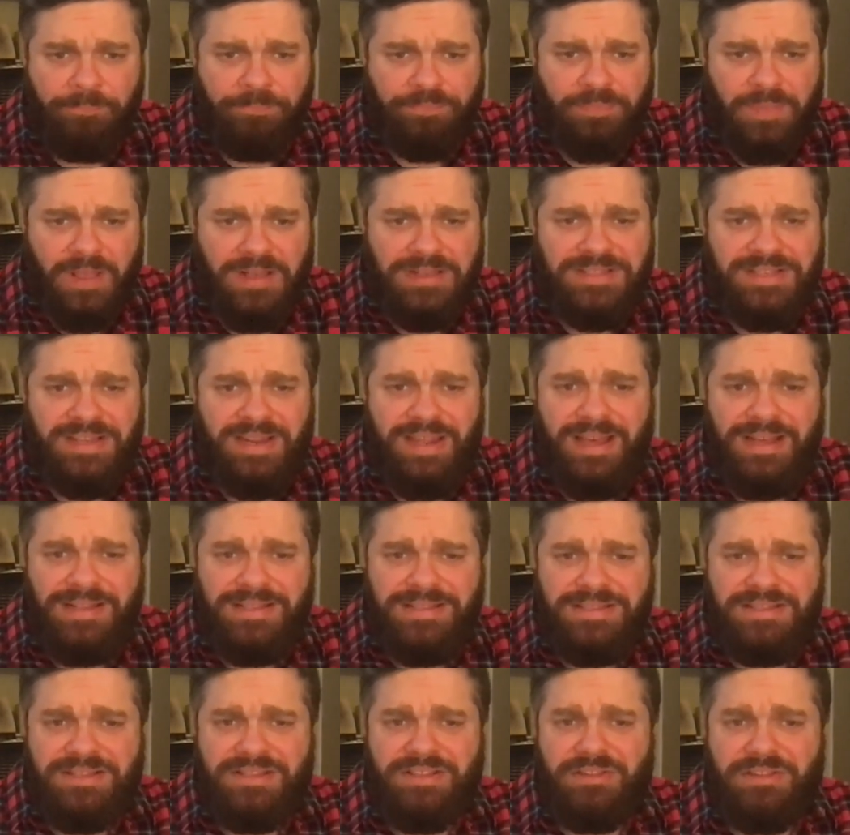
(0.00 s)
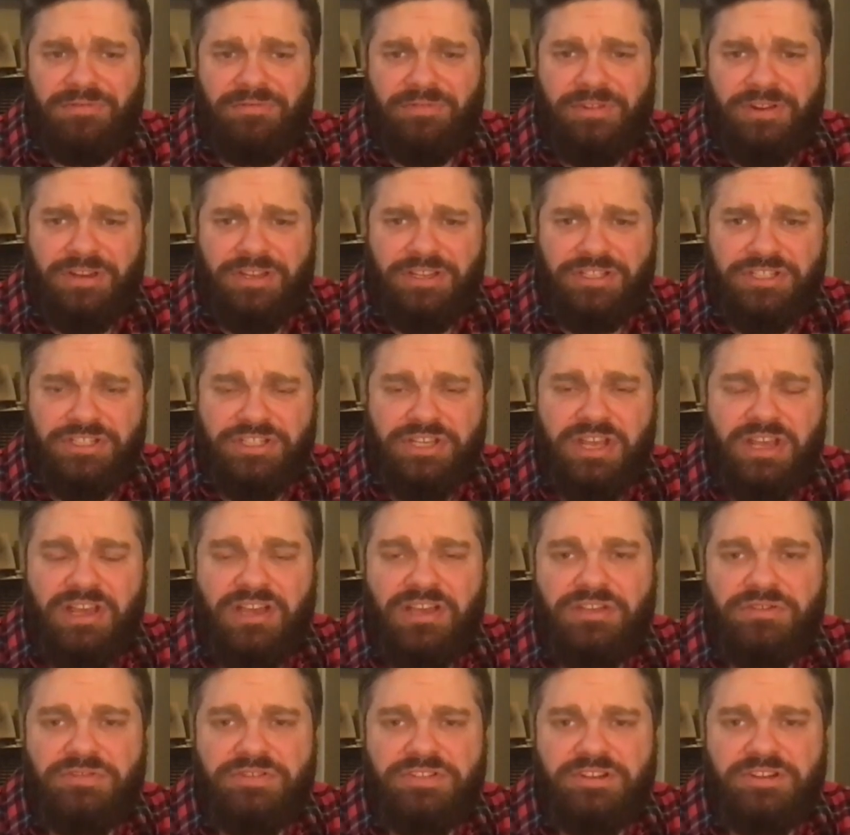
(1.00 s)
As it heads into the finish,
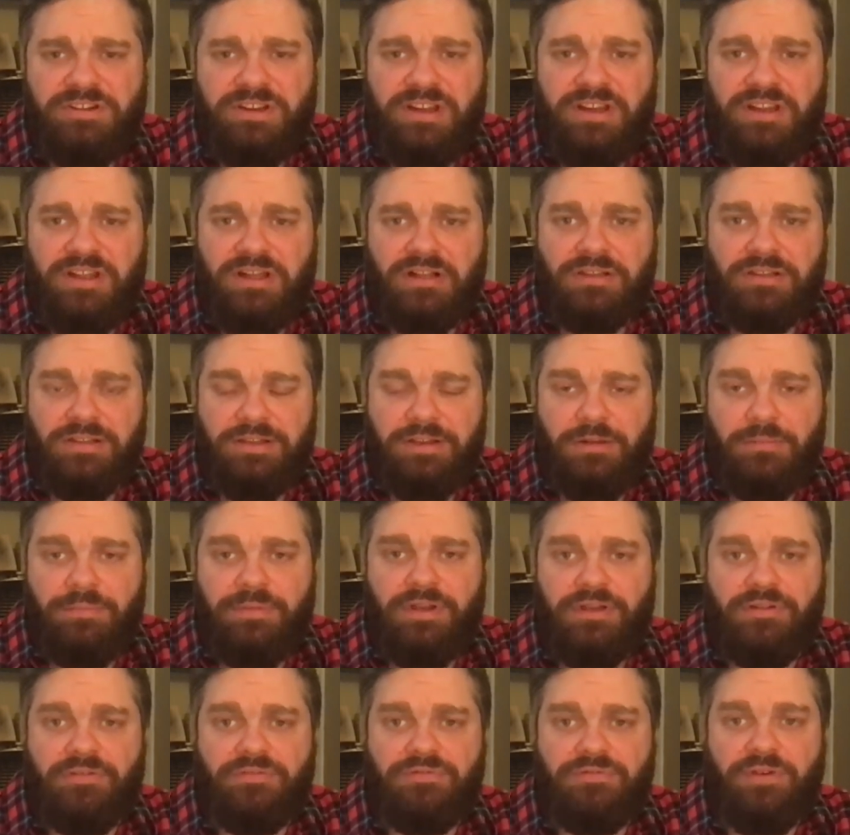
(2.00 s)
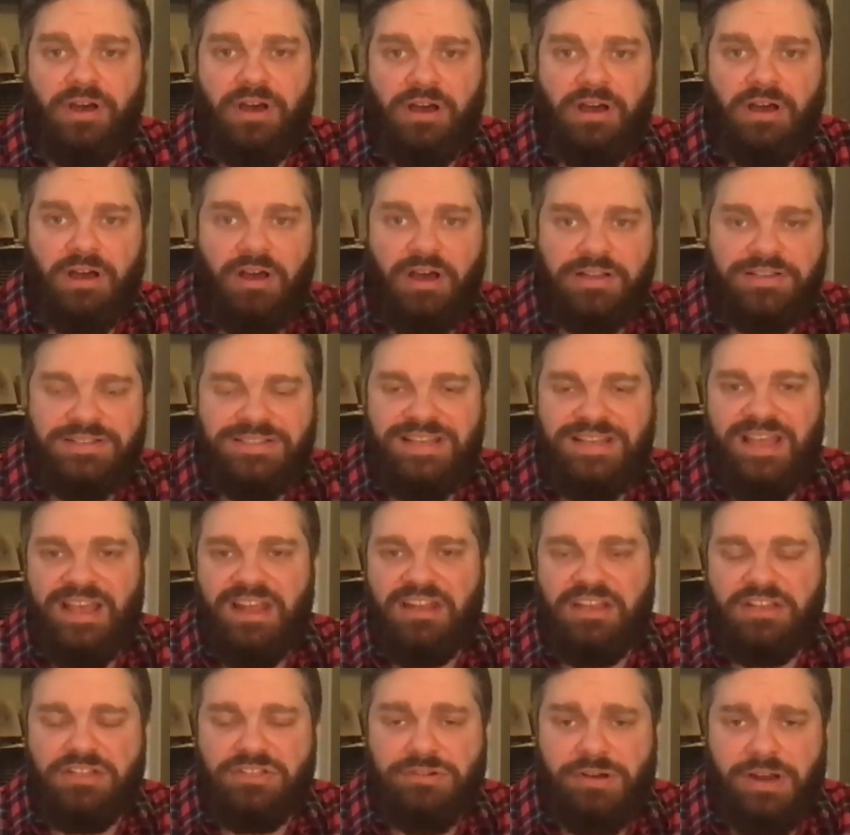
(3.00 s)
you start getting a little bit of a
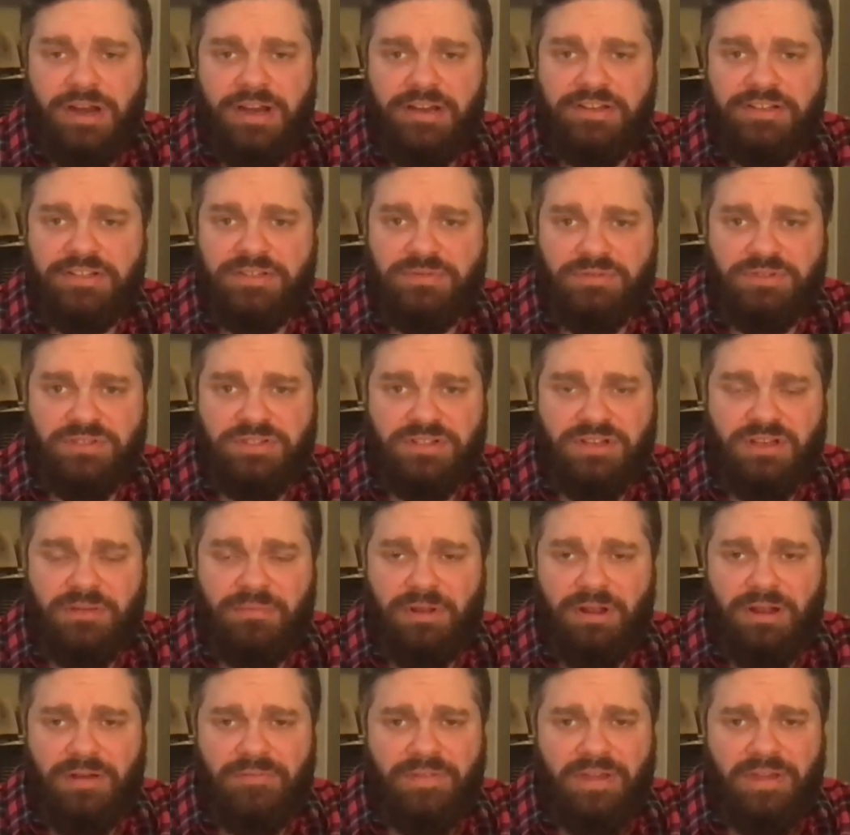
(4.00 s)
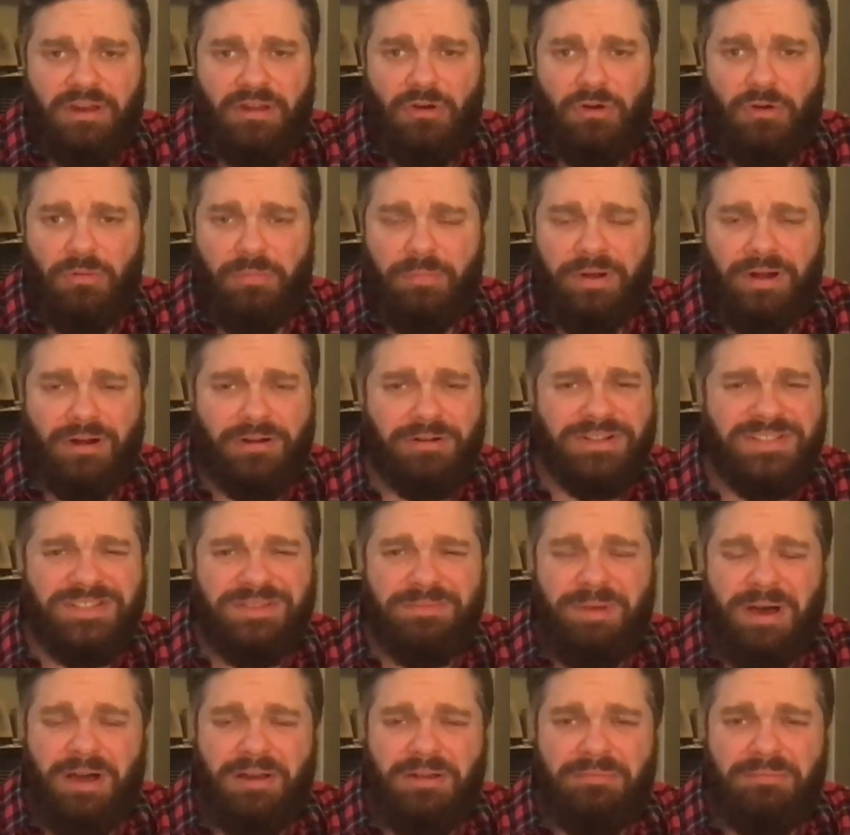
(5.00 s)
tannic dryness, which is coming off that oak barrel. It's
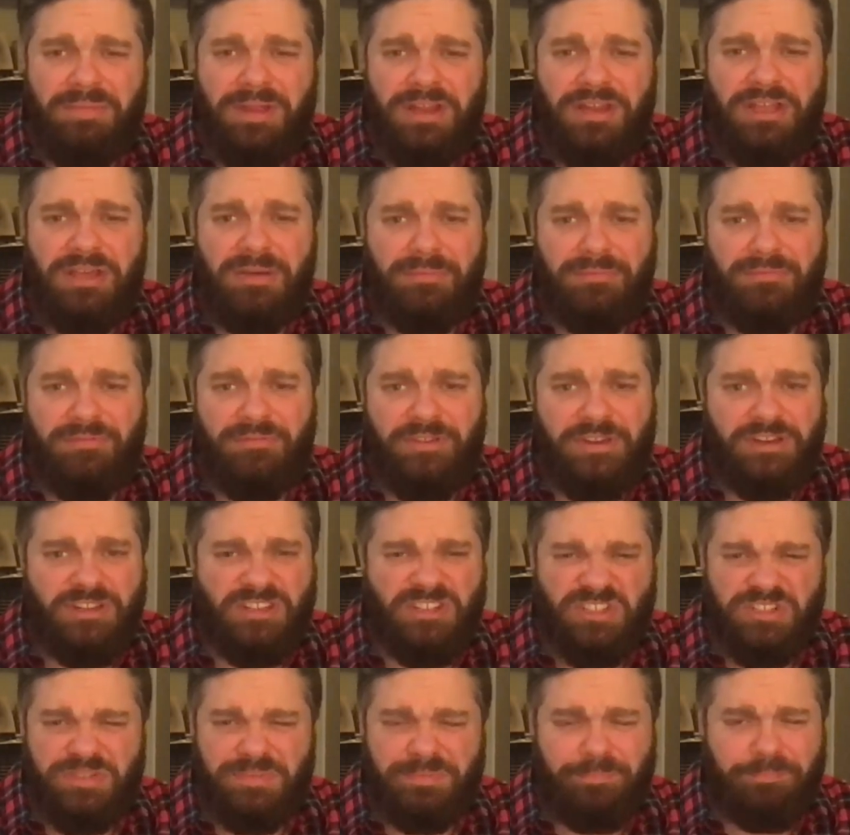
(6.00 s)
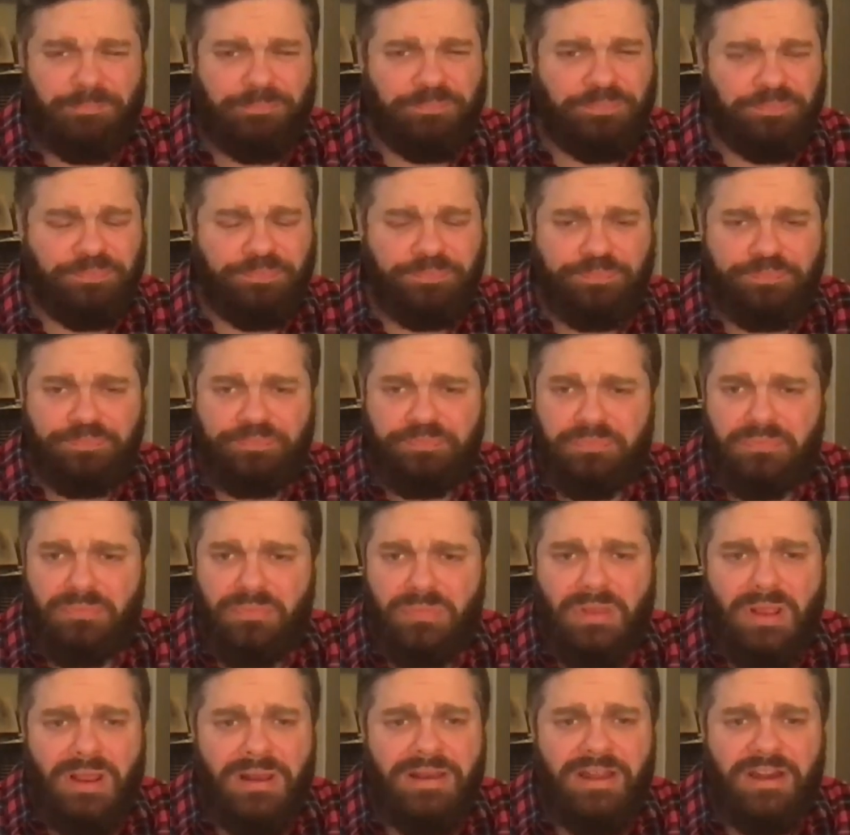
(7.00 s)
about a medium finish.
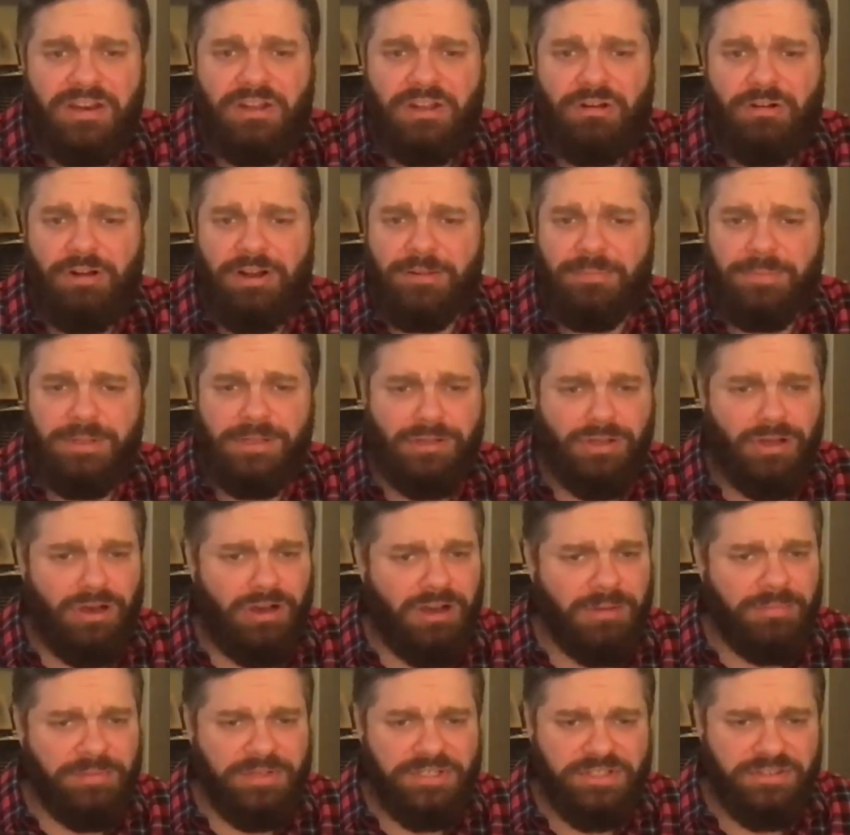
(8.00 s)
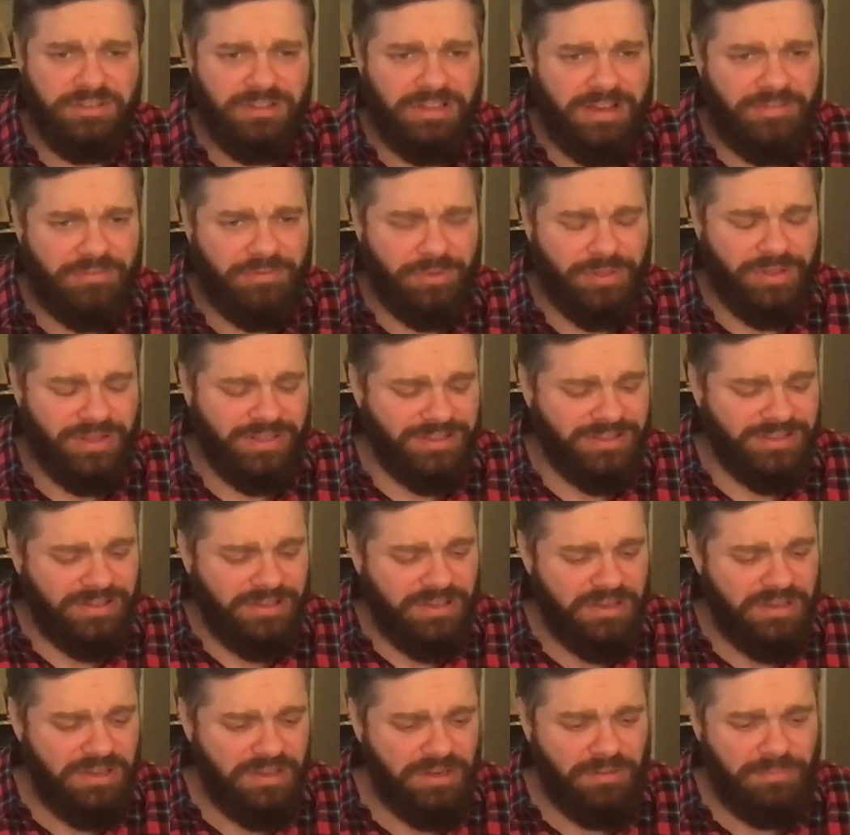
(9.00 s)
Not incredibly long, but you're left with a
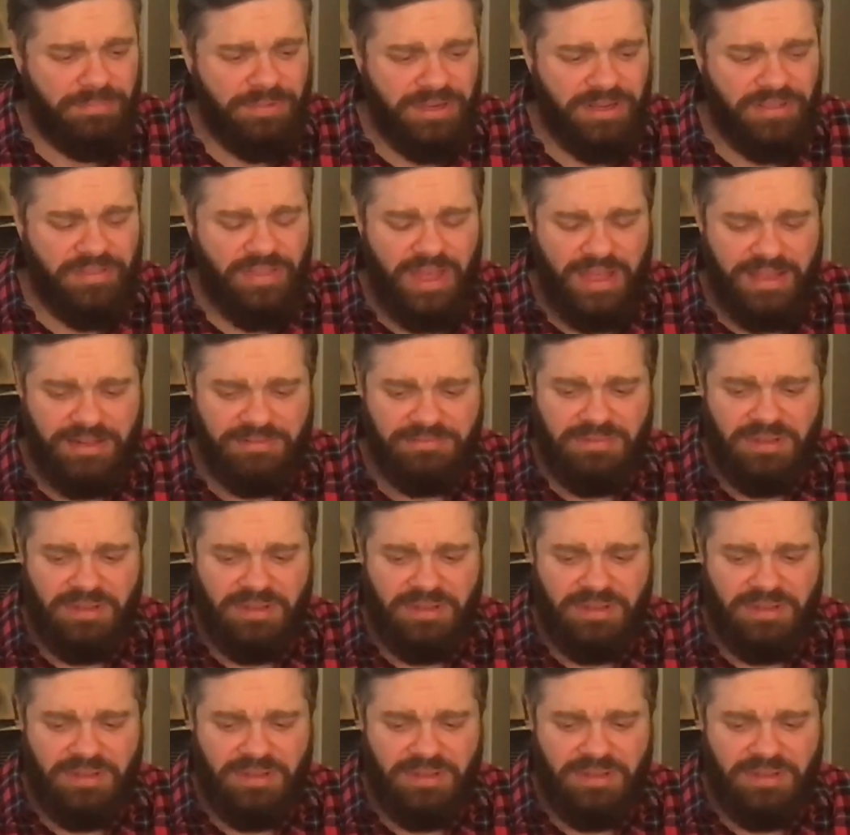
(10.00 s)
little bit of that,